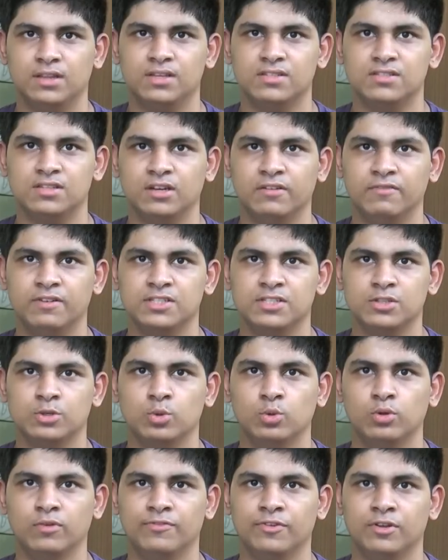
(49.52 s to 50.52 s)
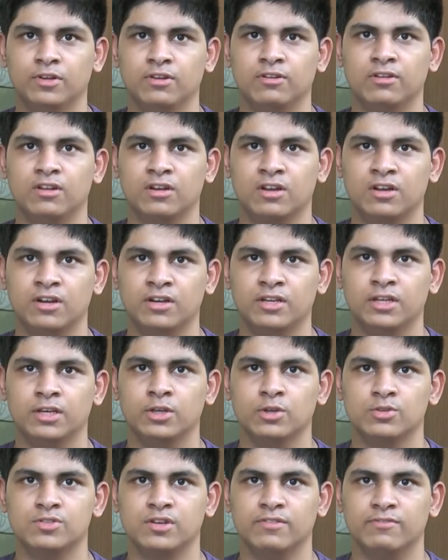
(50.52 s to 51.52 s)
They served as a tool for
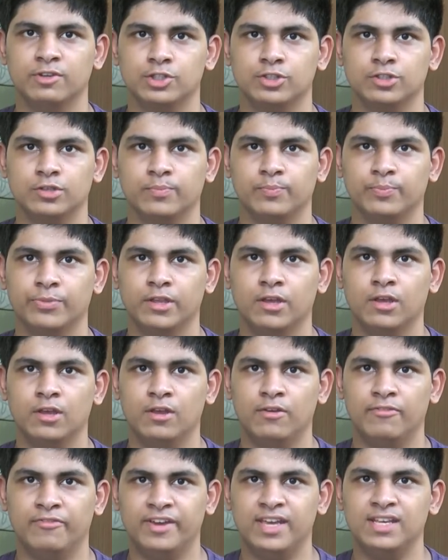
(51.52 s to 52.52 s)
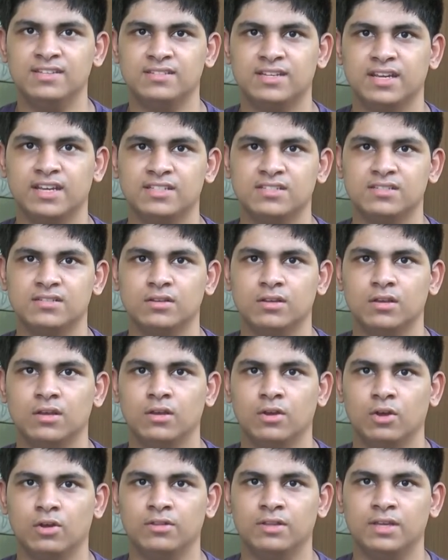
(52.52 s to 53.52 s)
continuous revision. Phase test,
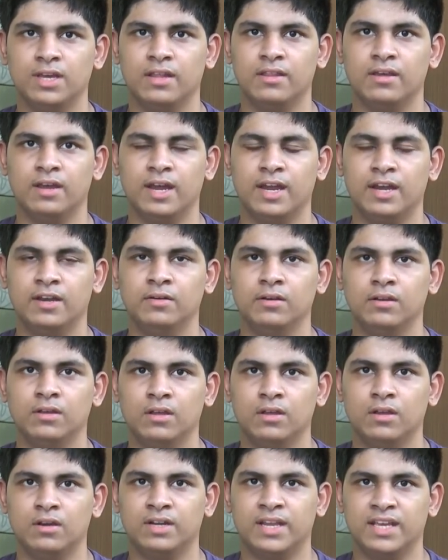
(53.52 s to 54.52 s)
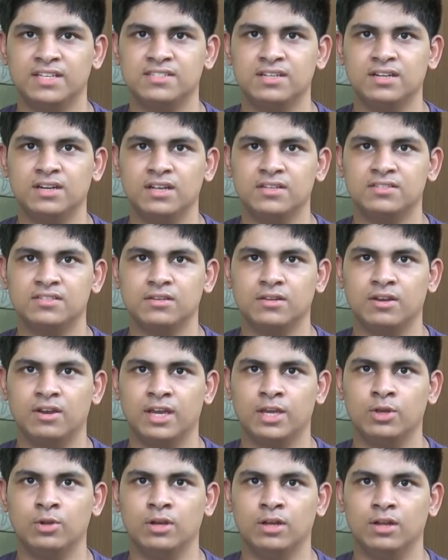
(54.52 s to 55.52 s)
on the other hand, tested us
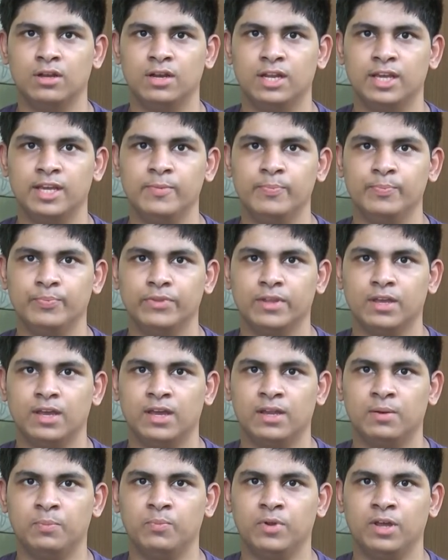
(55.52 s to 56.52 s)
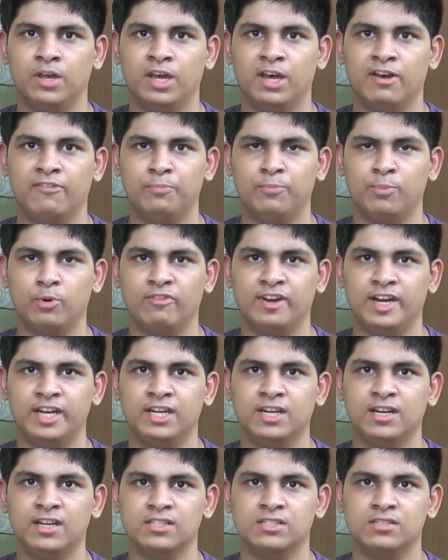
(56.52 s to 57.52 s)
regularly and uh,
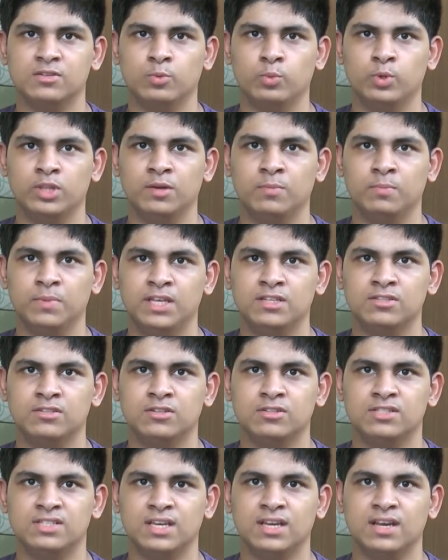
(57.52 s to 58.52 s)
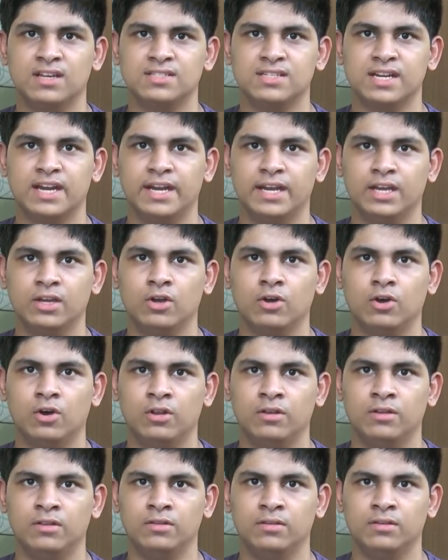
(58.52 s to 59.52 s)
provided us with the means to see our standing
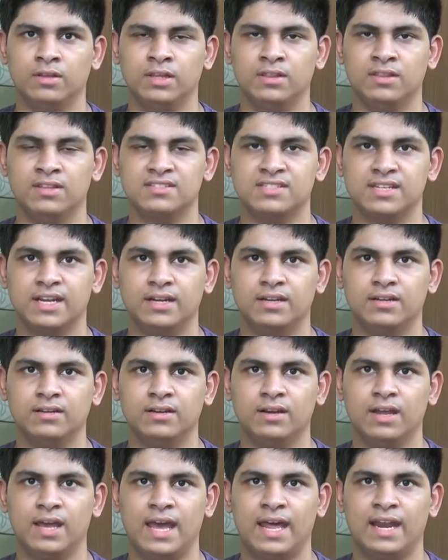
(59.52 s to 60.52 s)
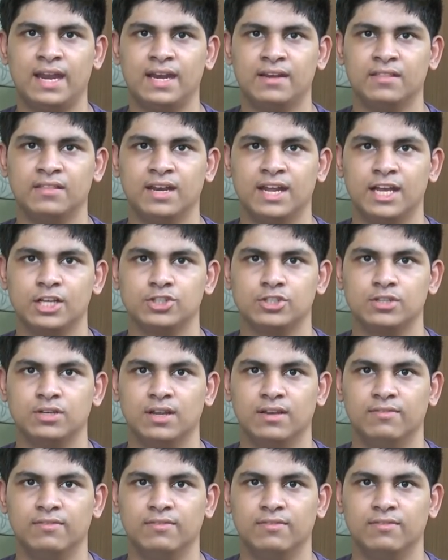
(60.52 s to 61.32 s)
on in the center and at the national